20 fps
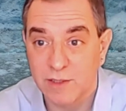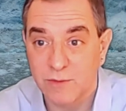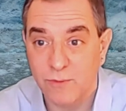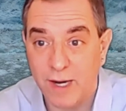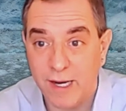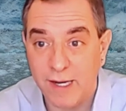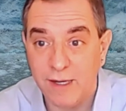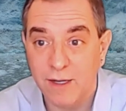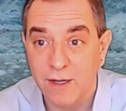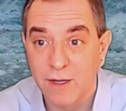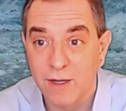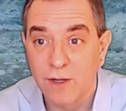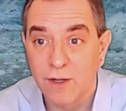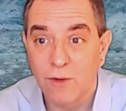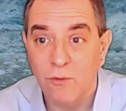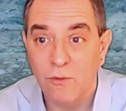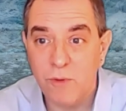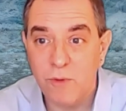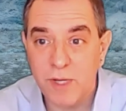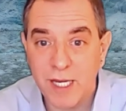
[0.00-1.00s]
right?
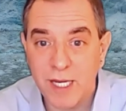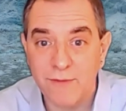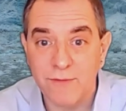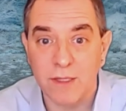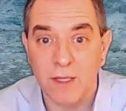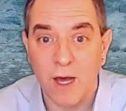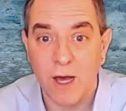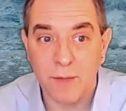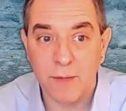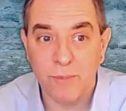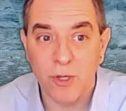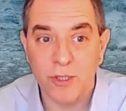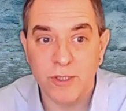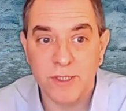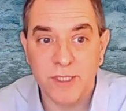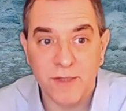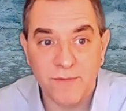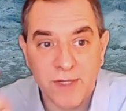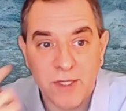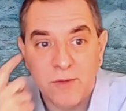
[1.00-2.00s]
No. We can have a lot of
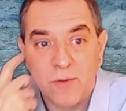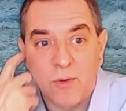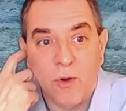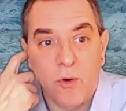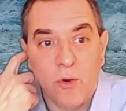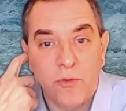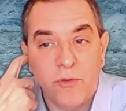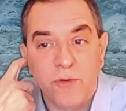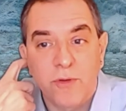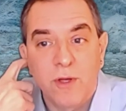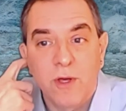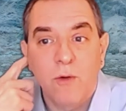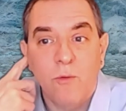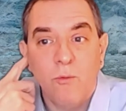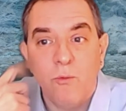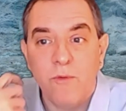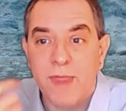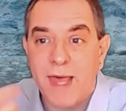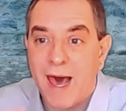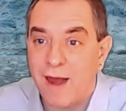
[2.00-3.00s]
productivity growth
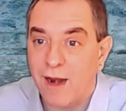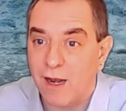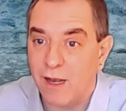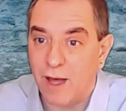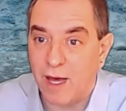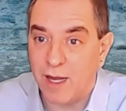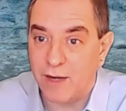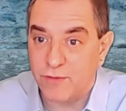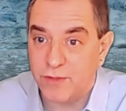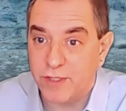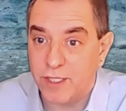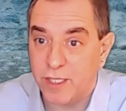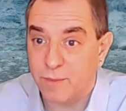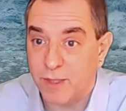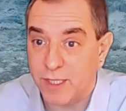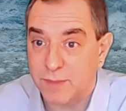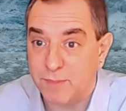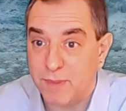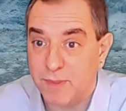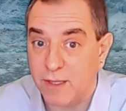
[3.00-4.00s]
without a lot of shared
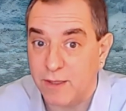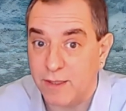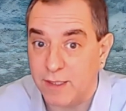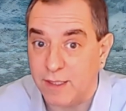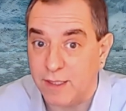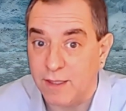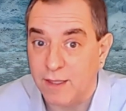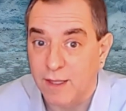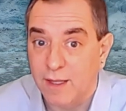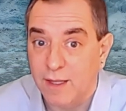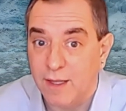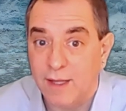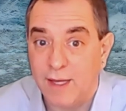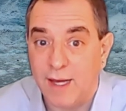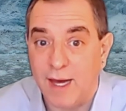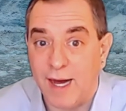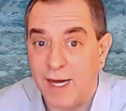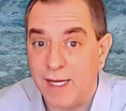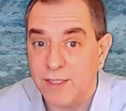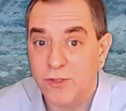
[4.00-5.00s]
prosperity.
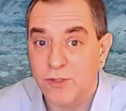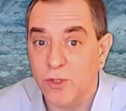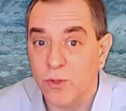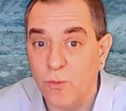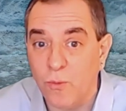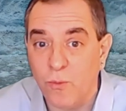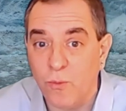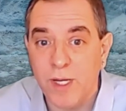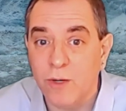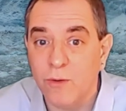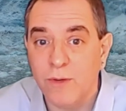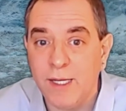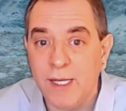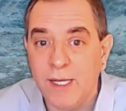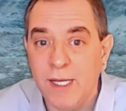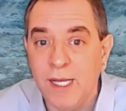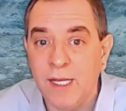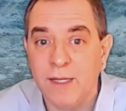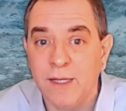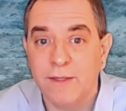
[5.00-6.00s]
So we don't
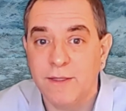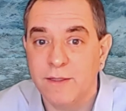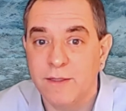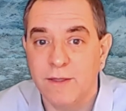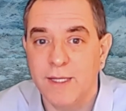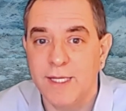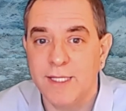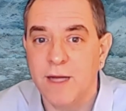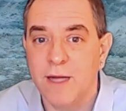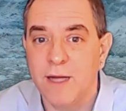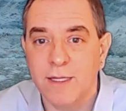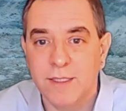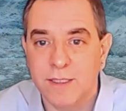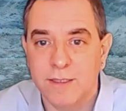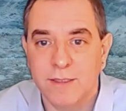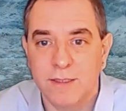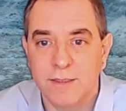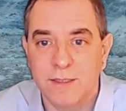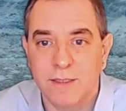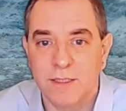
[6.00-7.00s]
need, it's not
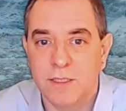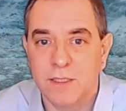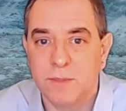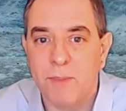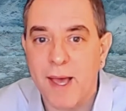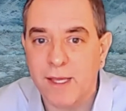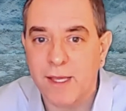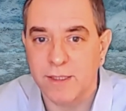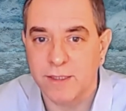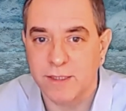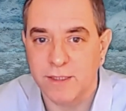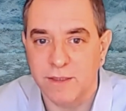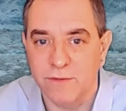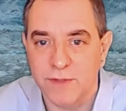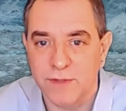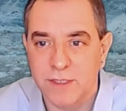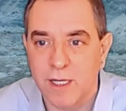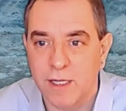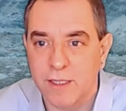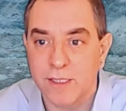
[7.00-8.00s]
just speculative.
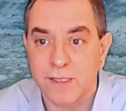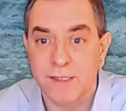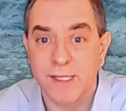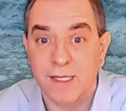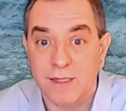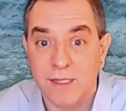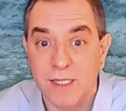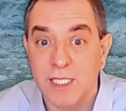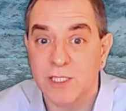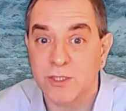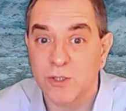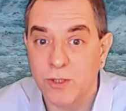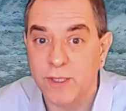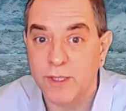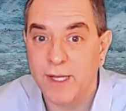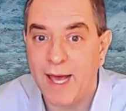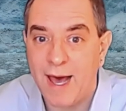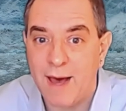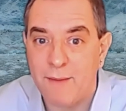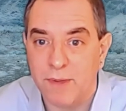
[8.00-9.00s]
It's not just like this could
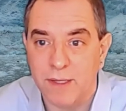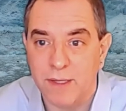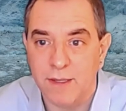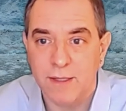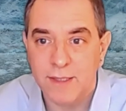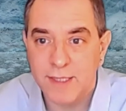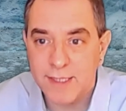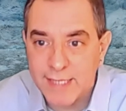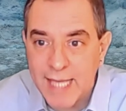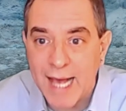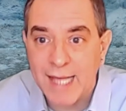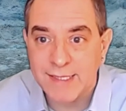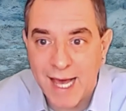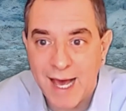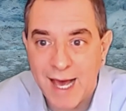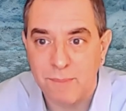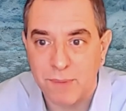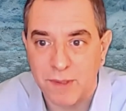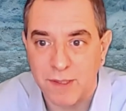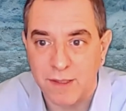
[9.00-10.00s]
happen. This has
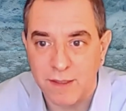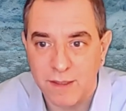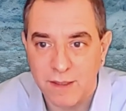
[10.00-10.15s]
happened,